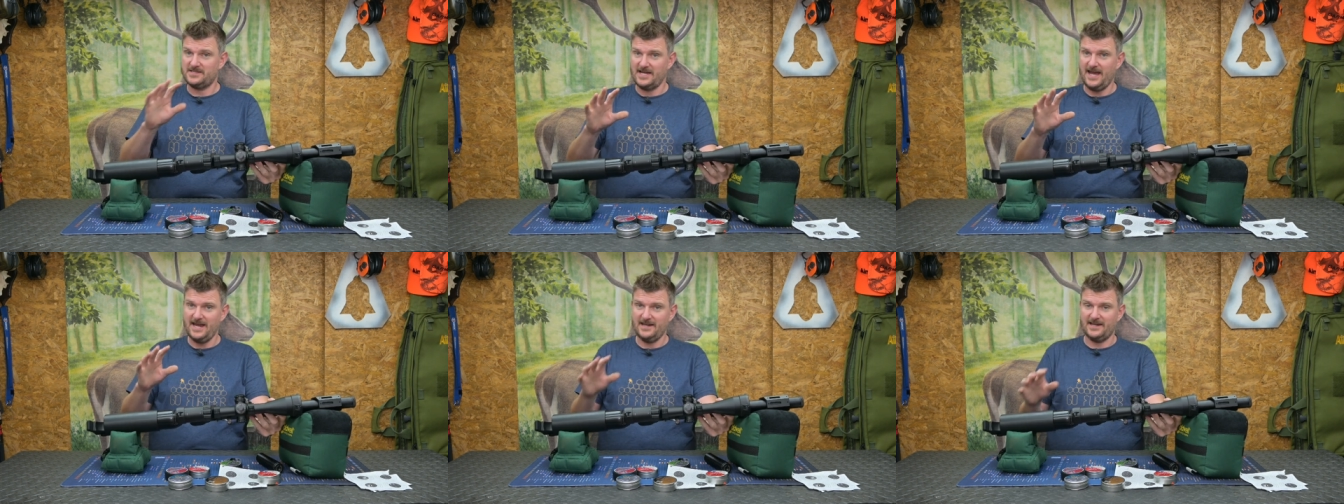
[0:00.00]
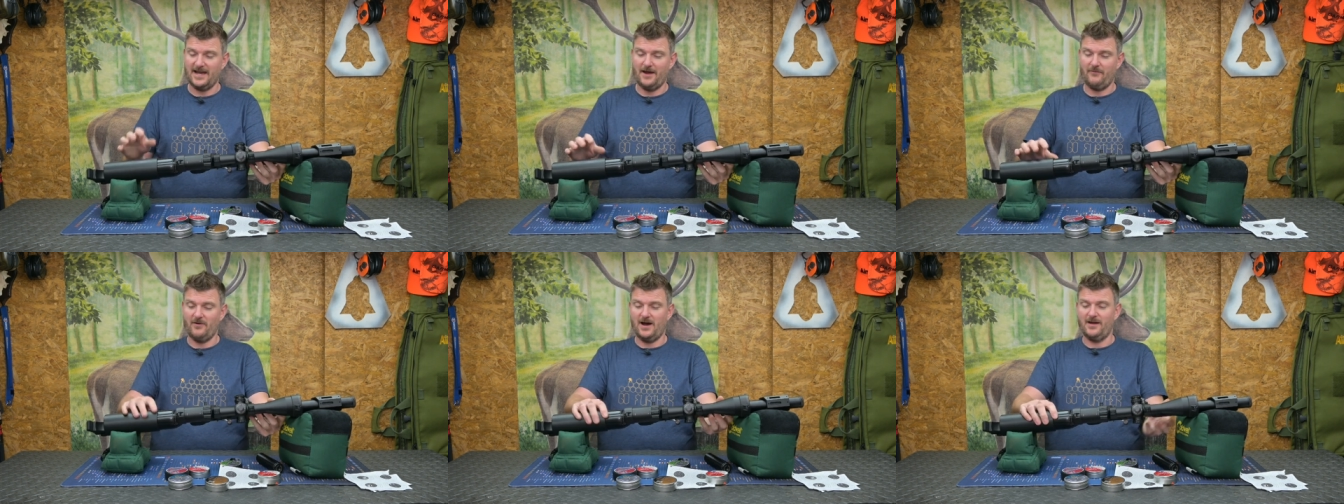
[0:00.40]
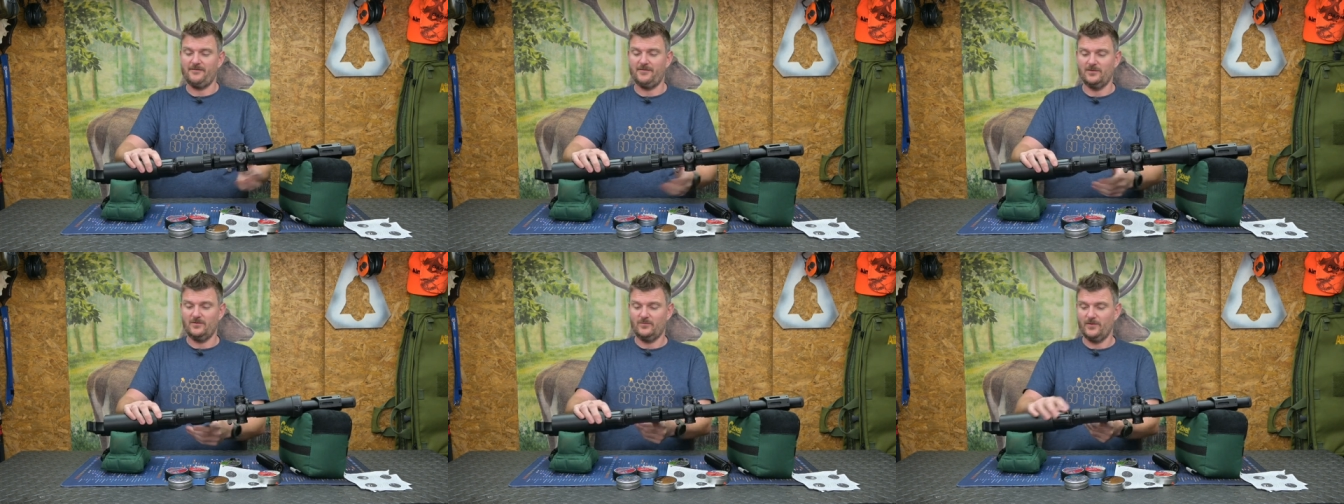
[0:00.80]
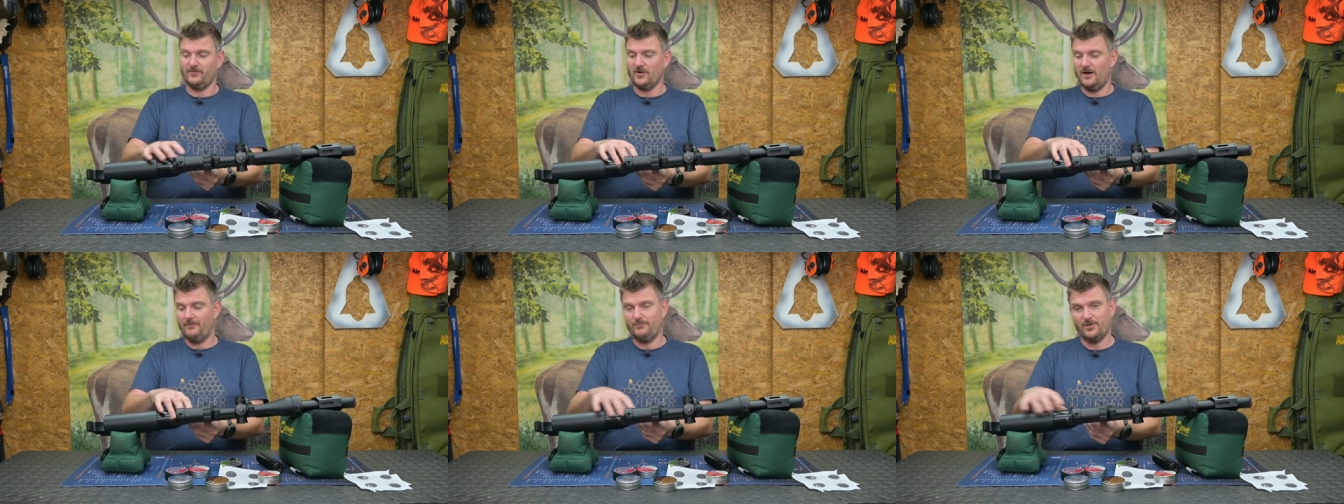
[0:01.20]
takedown rifle, we've
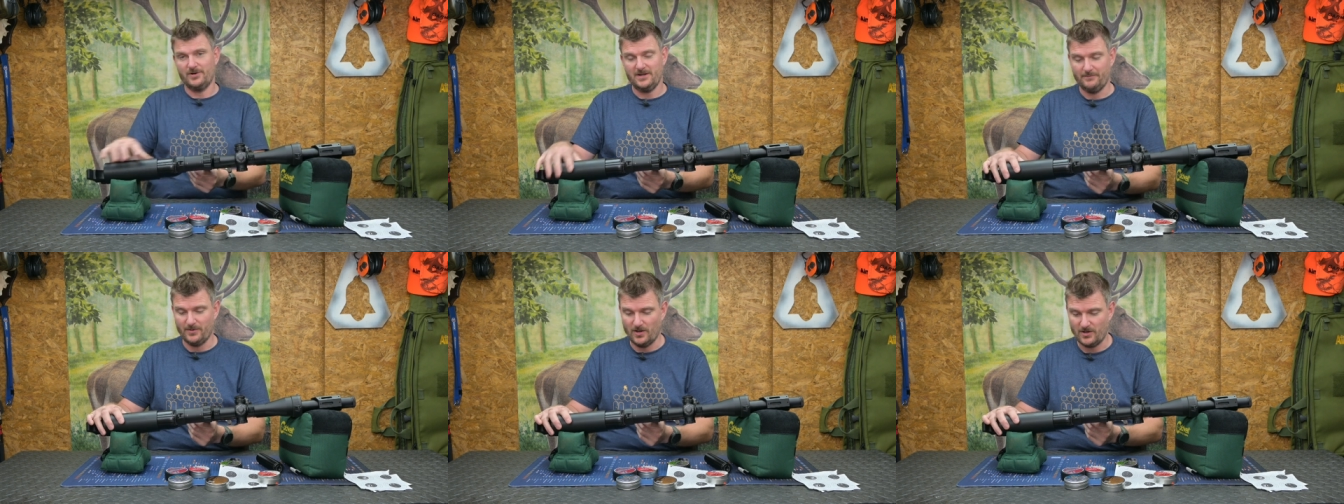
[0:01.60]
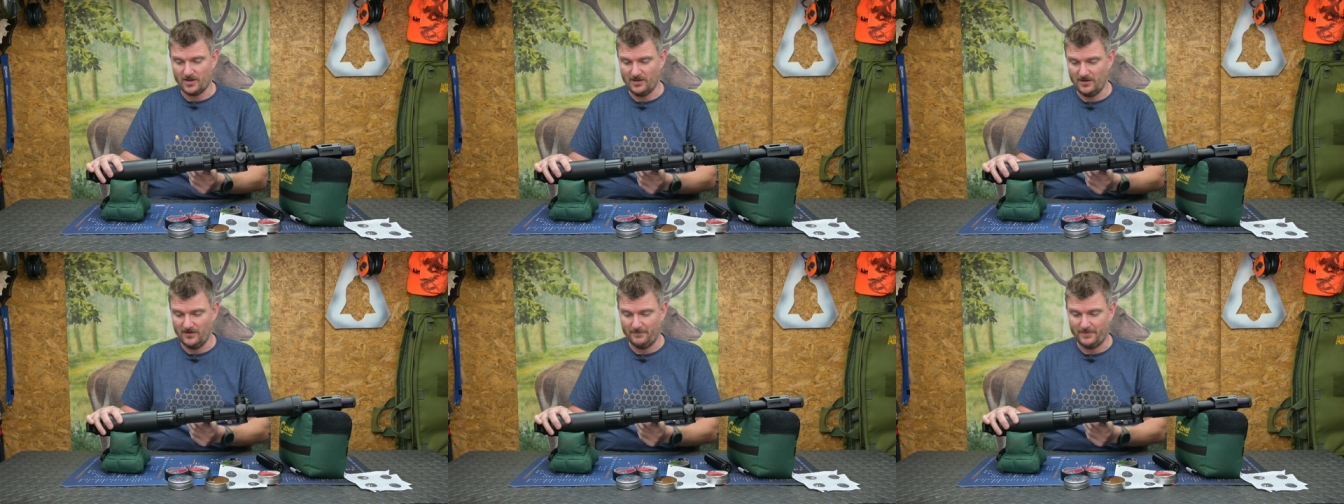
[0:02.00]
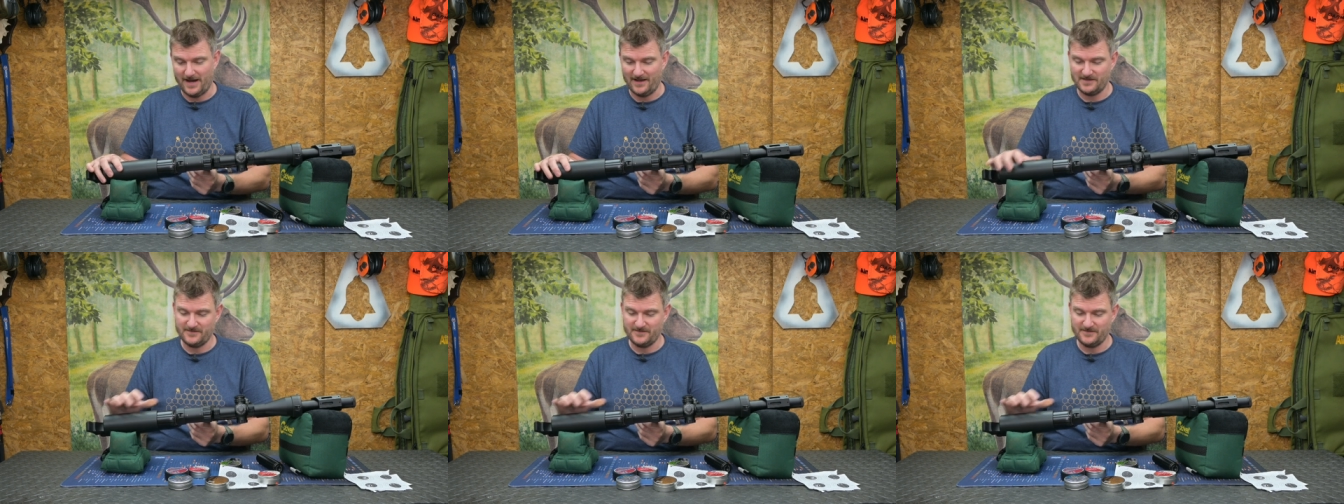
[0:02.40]
got a buddy bottle on the back.